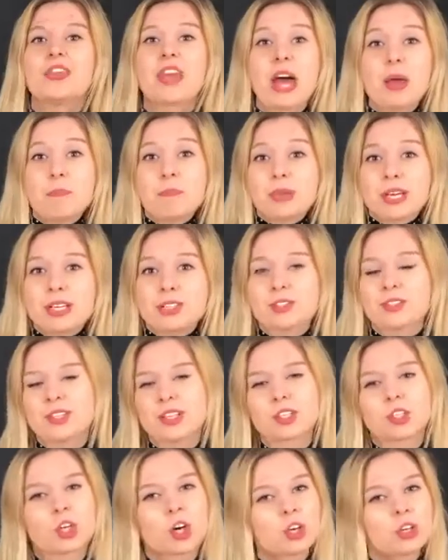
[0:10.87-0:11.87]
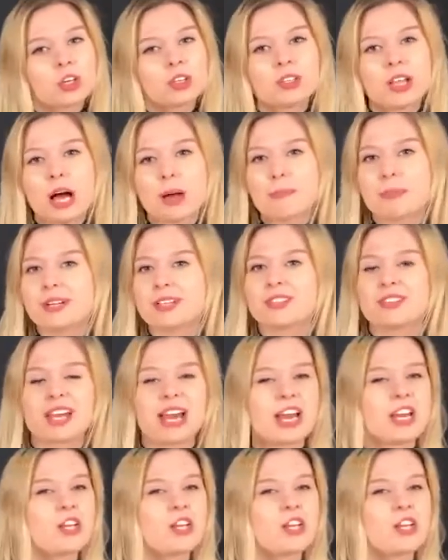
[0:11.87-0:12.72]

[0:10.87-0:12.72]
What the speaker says: That means that Coral Club is